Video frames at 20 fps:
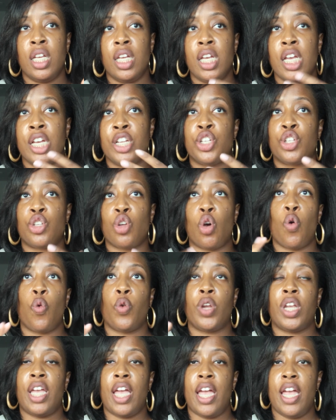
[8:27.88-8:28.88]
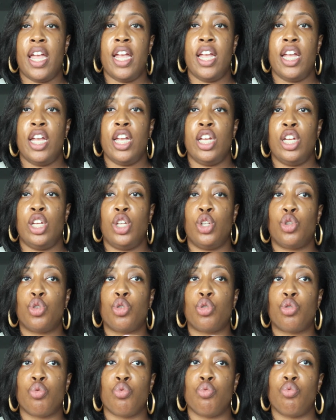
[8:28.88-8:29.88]
it's okay
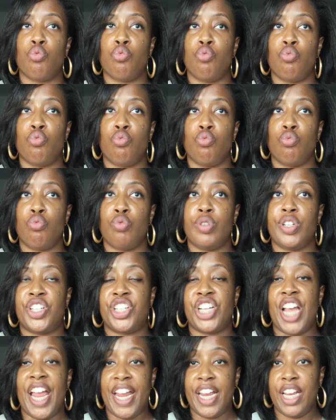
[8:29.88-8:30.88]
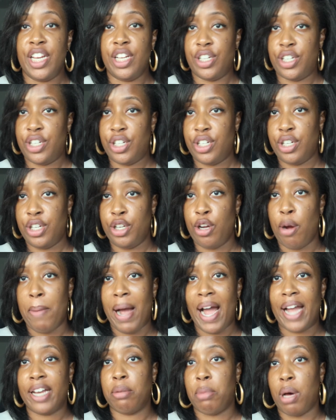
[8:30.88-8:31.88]
to change your
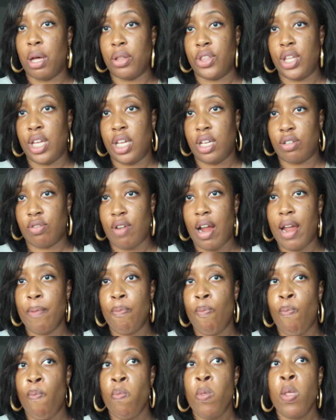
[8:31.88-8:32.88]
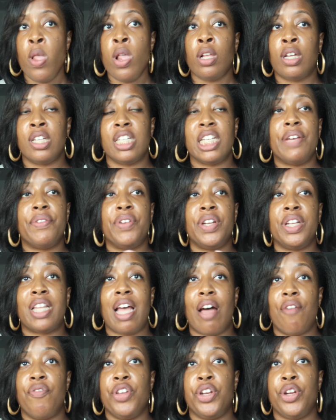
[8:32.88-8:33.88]
mind about things, right? Because even in
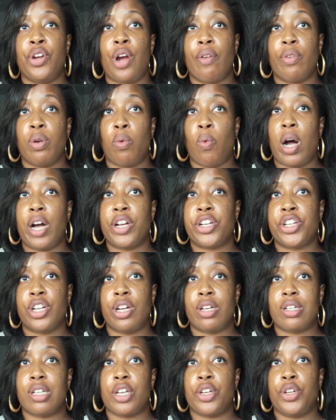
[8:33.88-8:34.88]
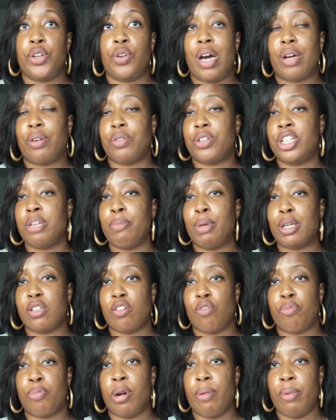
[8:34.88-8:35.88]
that video I rewatched, and I was like, I don't see
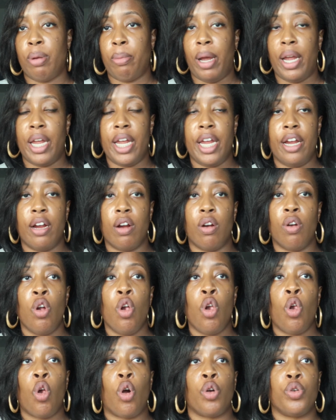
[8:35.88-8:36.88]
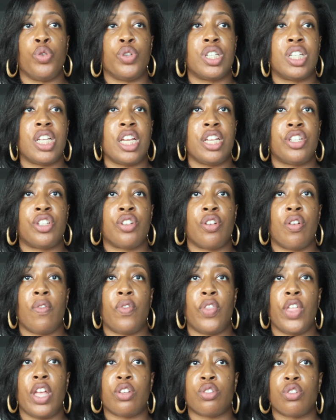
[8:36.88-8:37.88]
myself perming my hair. Or you say certain
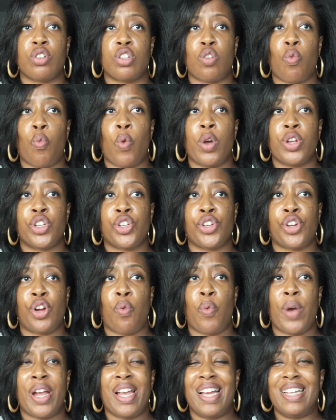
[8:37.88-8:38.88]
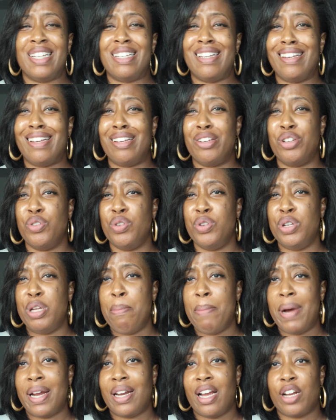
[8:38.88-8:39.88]
things, there's a certain way I
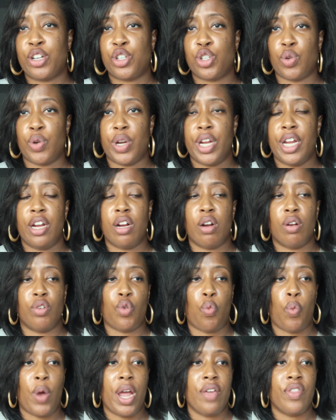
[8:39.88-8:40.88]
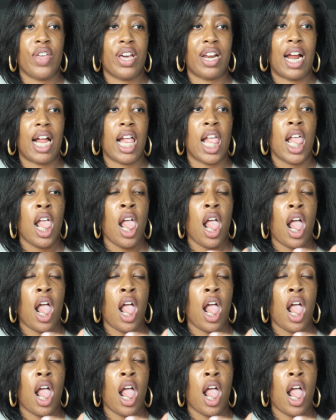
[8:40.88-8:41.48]
did my natural hair, the way that I,